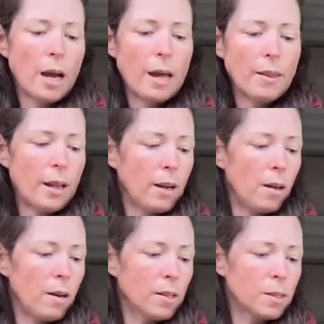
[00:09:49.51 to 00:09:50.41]
And then
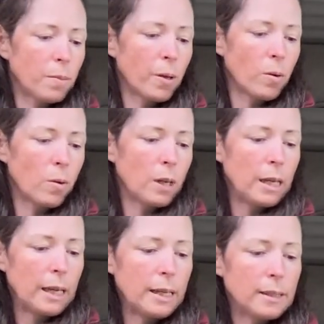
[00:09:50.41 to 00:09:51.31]
last but not
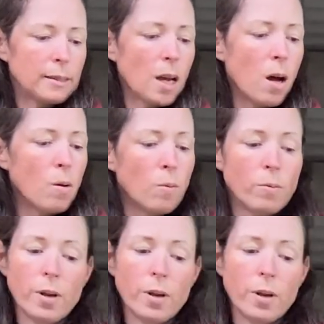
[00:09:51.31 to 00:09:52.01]
least, oh,